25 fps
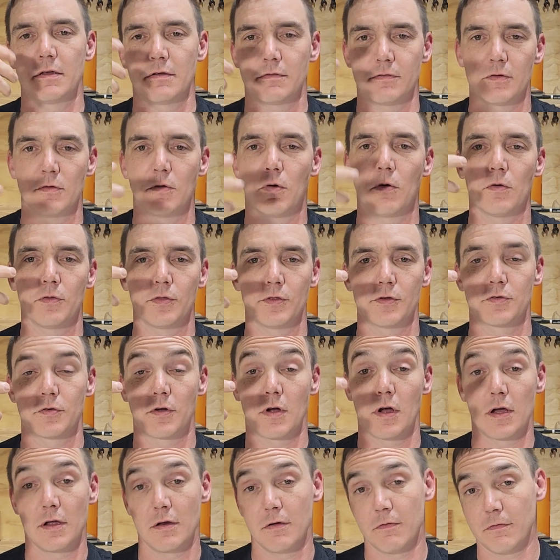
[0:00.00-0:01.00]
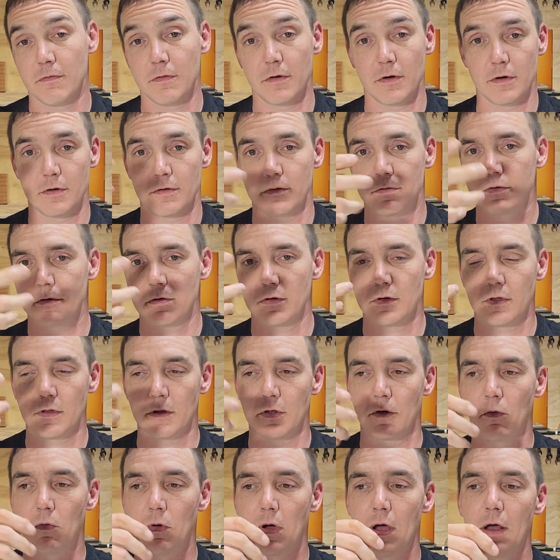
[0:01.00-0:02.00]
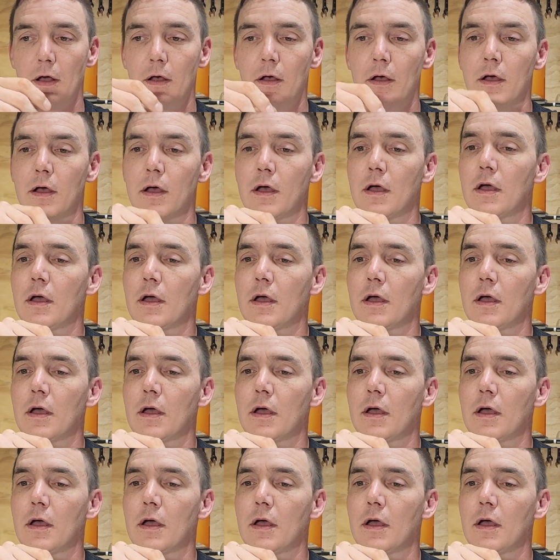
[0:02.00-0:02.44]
if you hold the draw in for a little while.